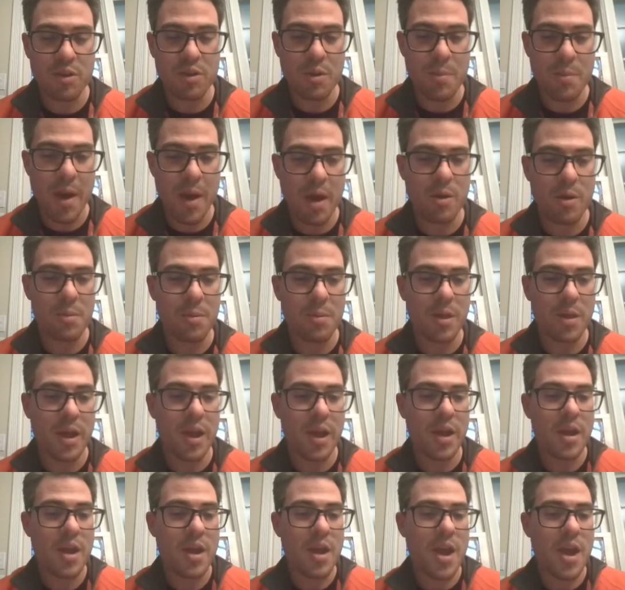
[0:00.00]
power
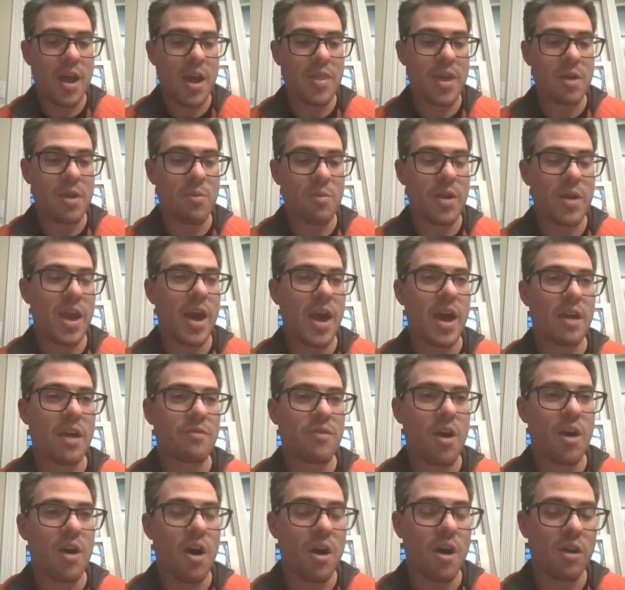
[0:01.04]
plant. And then we
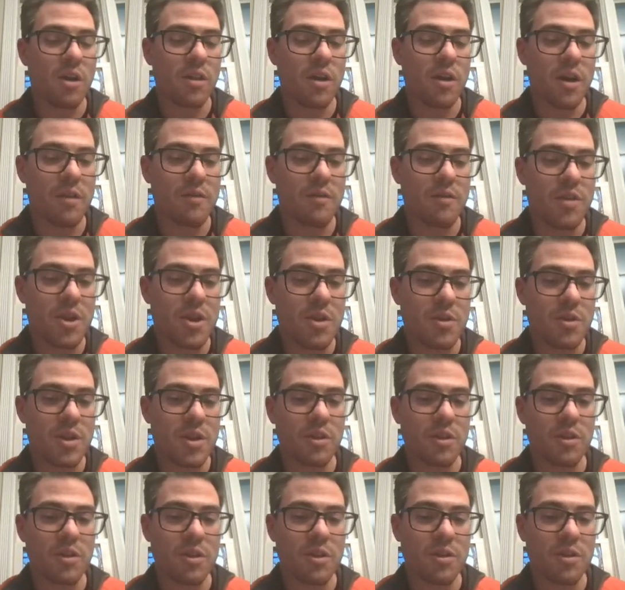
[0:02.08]
have all of the
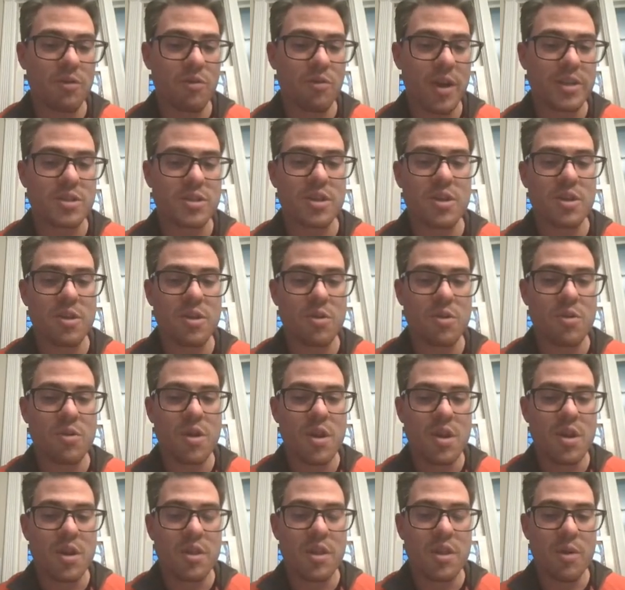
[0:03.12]
nuclear residue
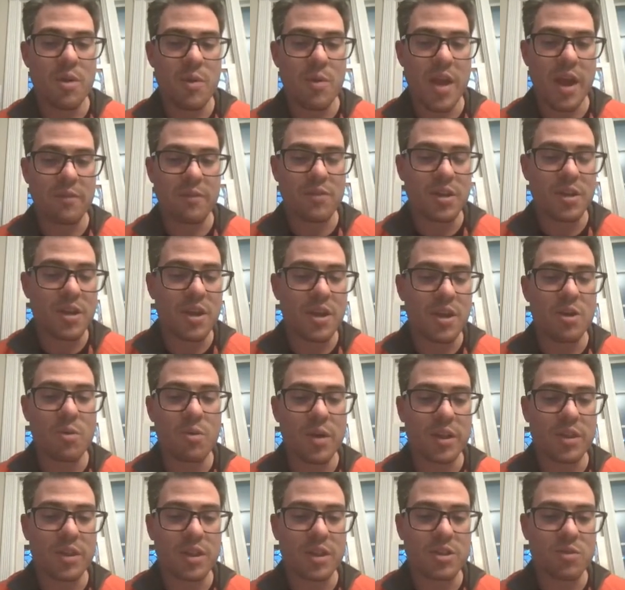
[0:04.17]
that we have to deal
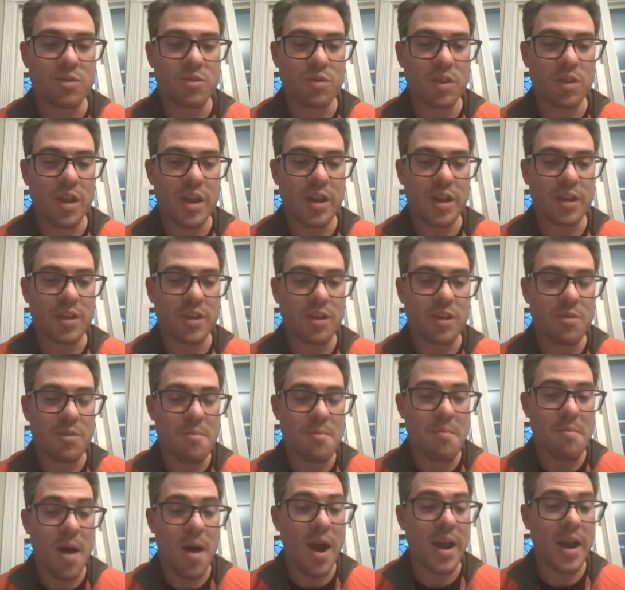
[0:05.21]
with that's related to
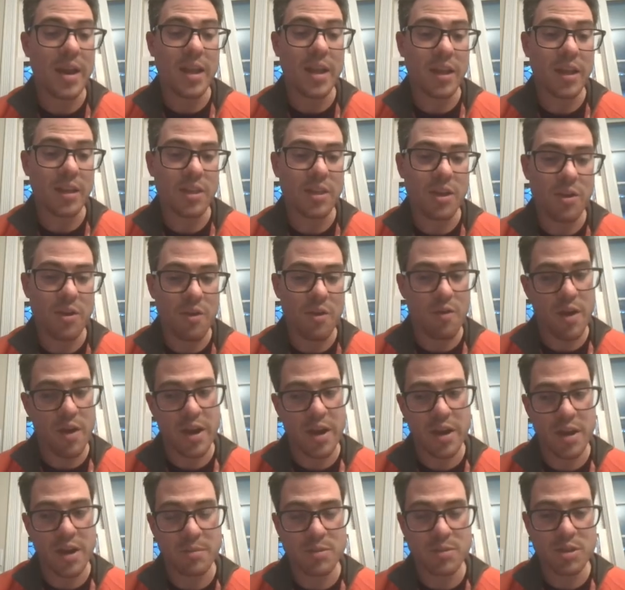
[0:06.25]
mining the
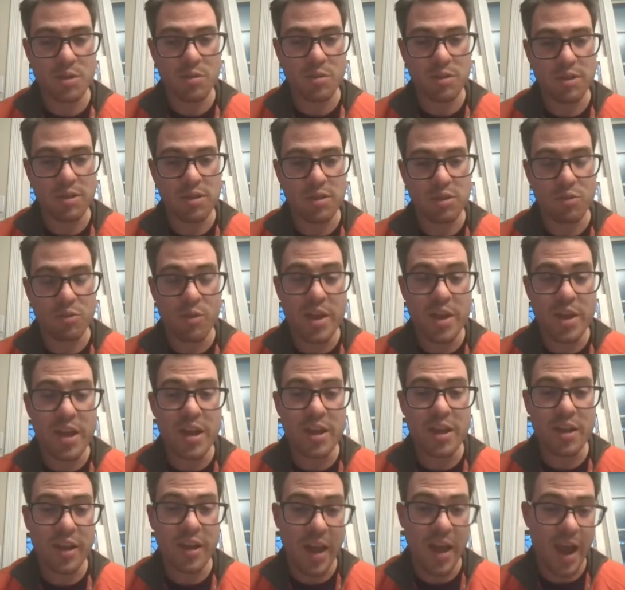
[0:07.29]
uranium. So
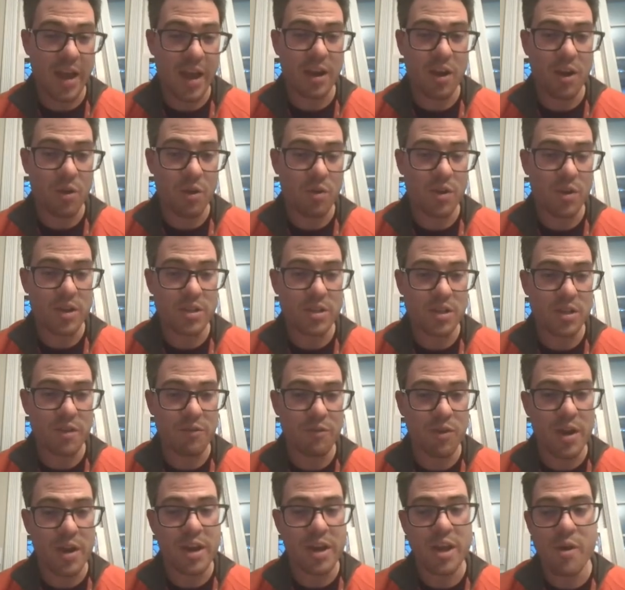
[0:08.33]
3 categories of
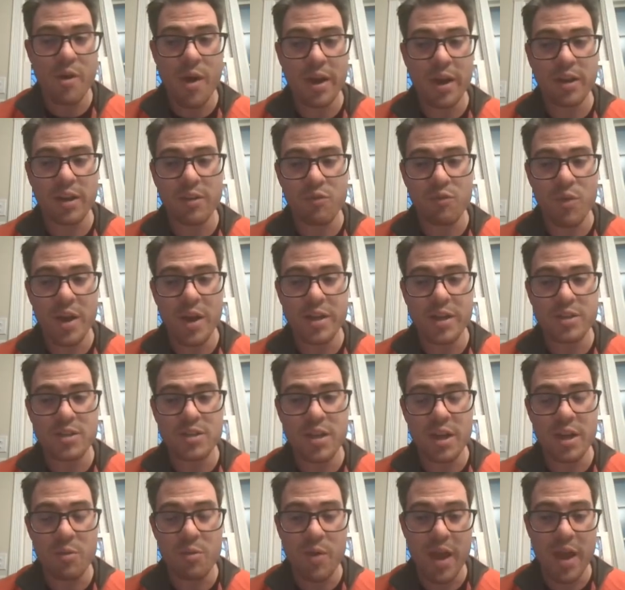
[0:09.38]
radioactive waste,
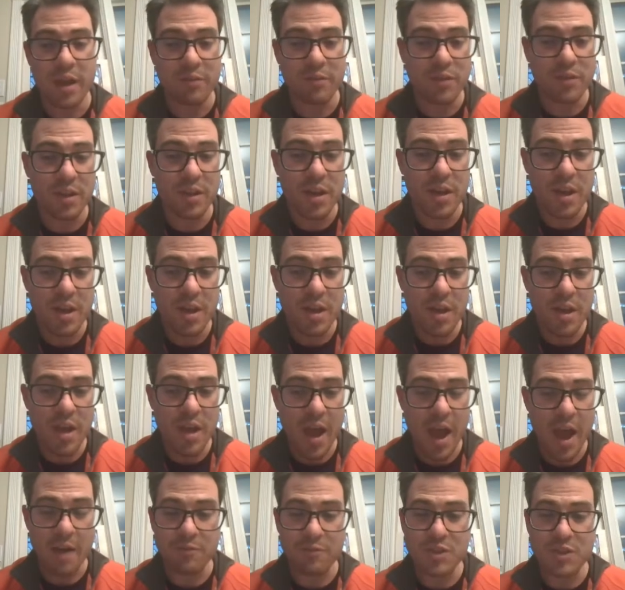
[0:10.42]
and we have to
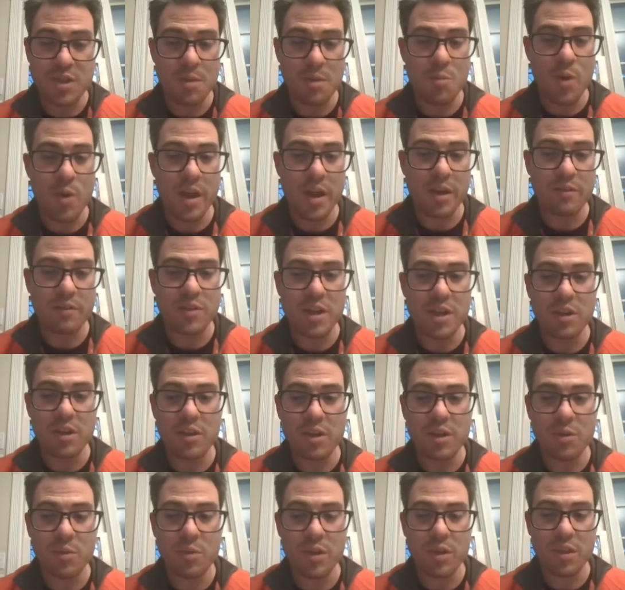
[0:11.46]
have some way of
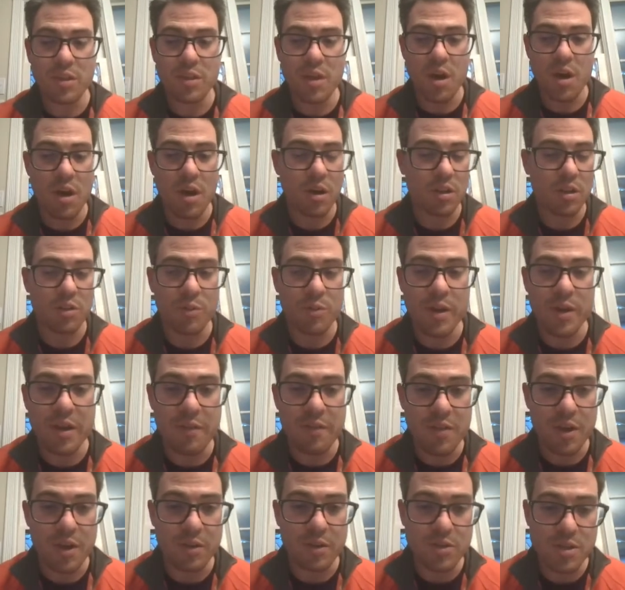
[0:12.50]
dealing with all 3
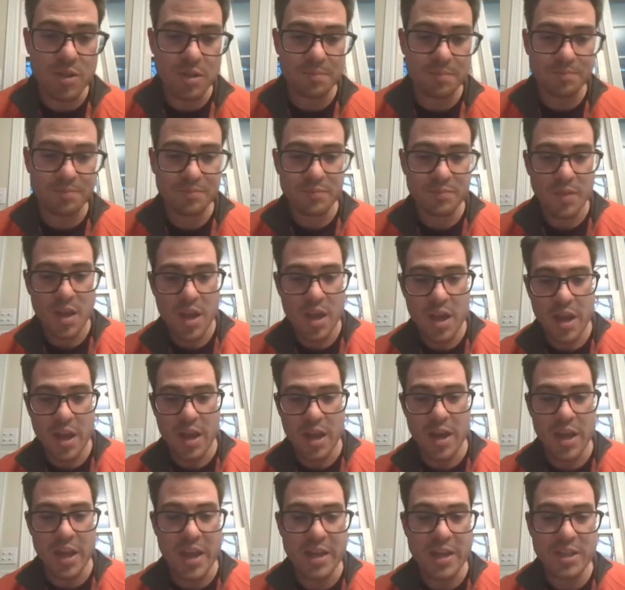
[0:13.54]
of those.
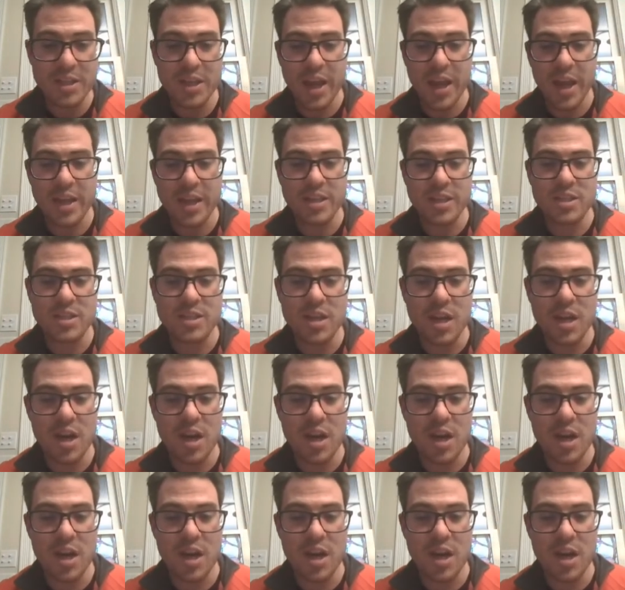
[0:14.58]
In each case,